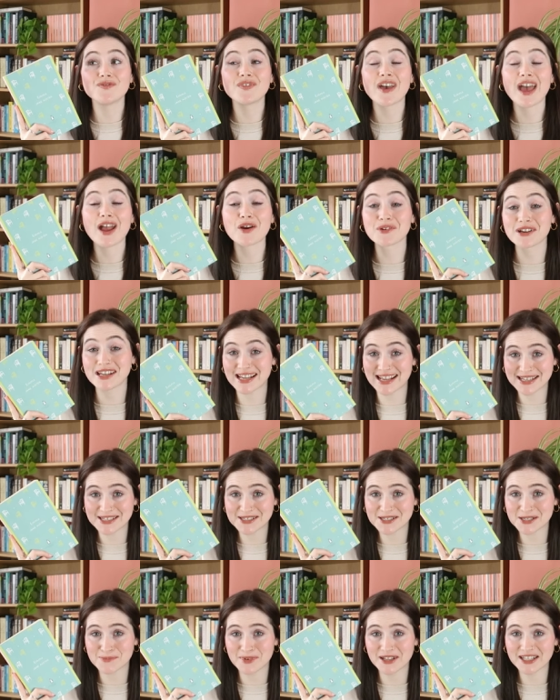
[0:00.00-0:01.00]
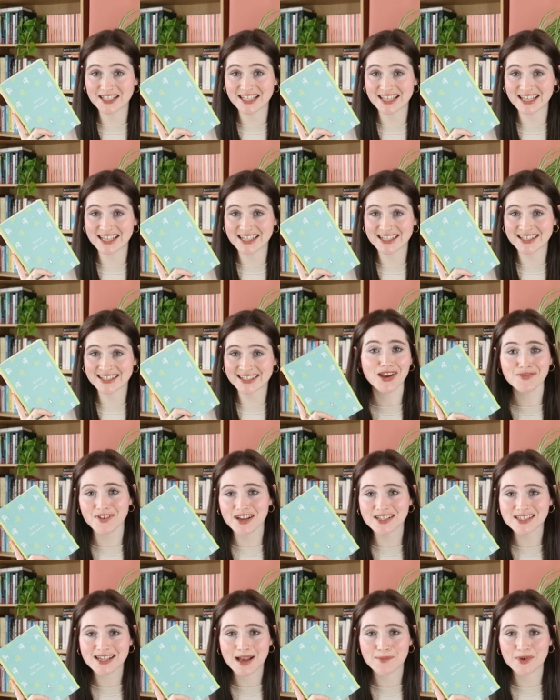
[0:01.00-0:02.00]
very intimately. I
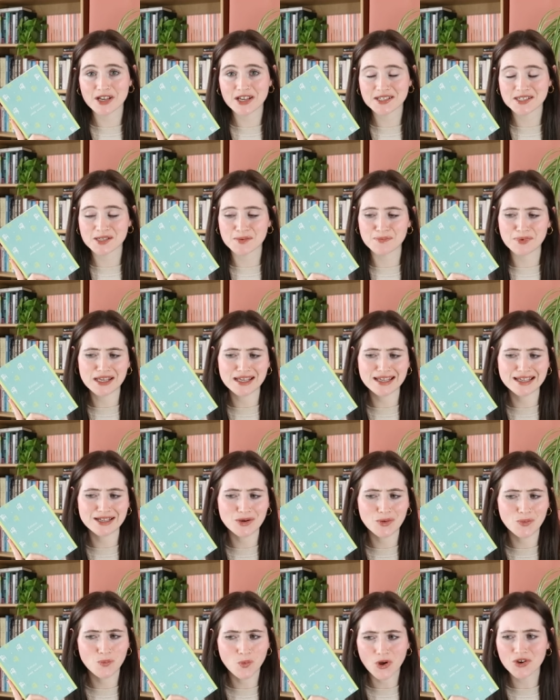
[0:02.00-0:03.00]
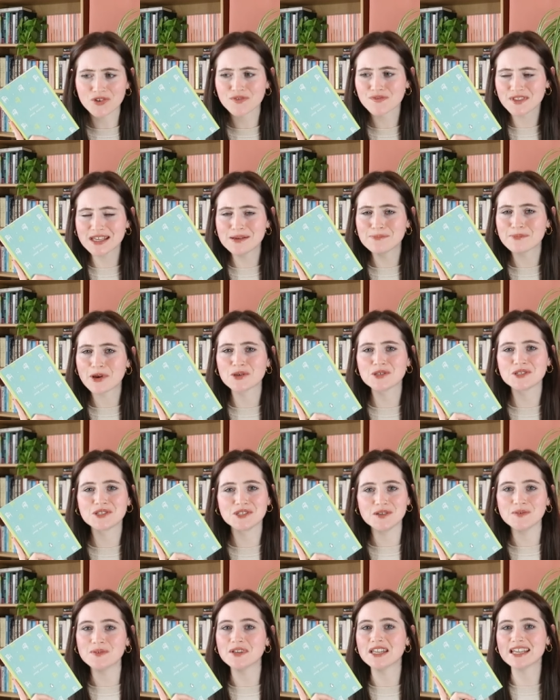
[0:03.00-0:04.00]
find Emma to be one of the most
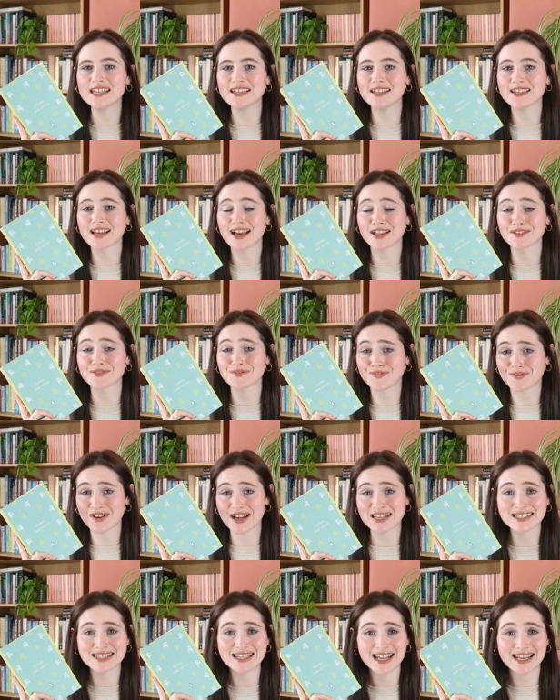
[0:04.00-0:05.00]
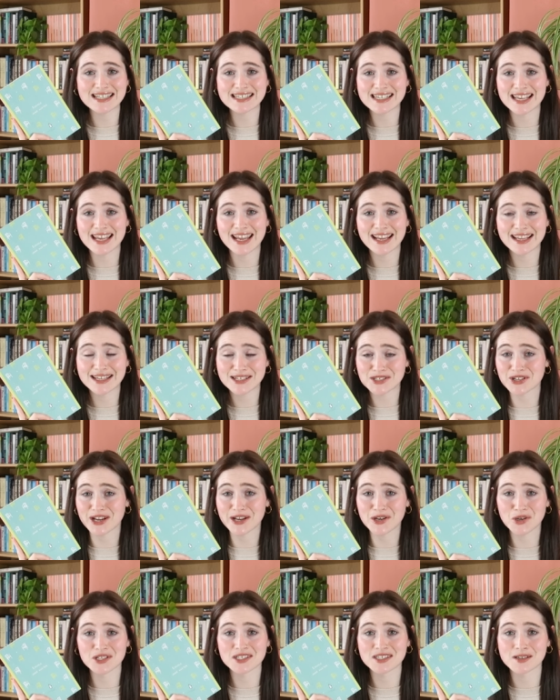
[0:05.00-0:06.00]
unique and fascinating
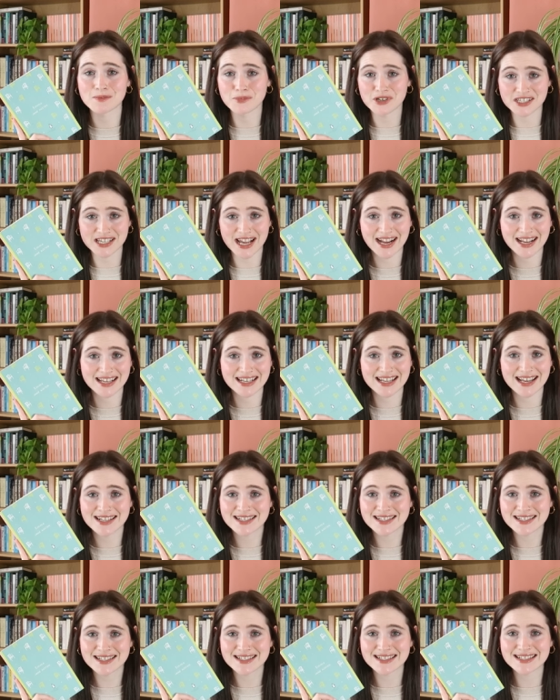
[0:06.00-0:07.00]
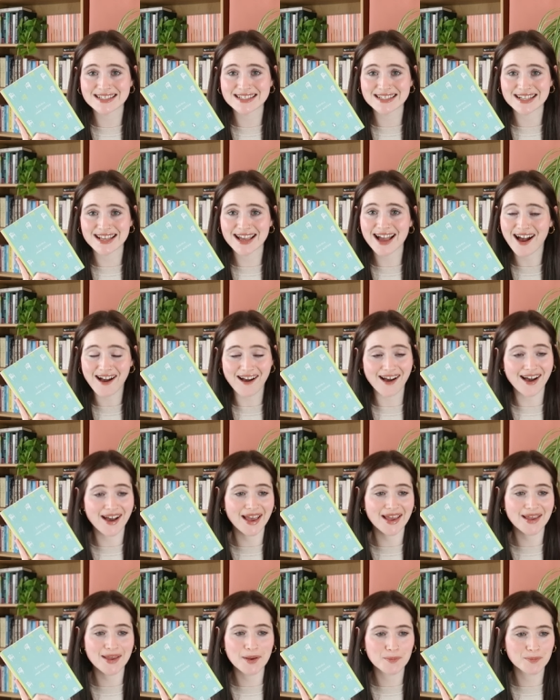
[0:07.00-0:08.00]
Jane Austen protagonists.
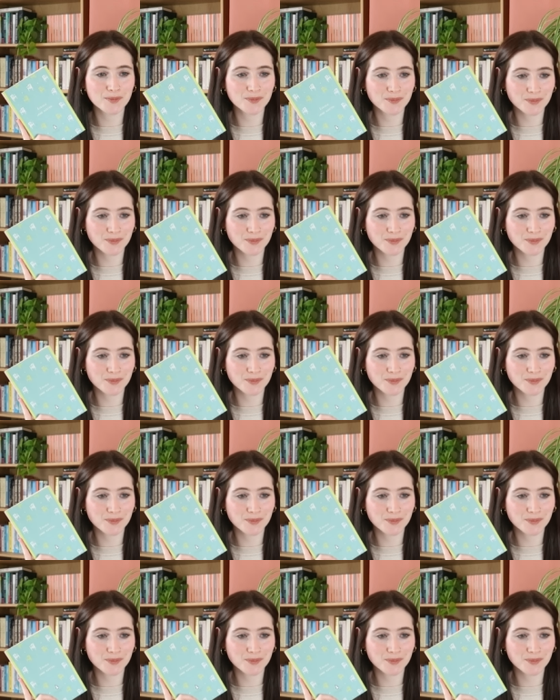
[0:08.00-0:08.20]
I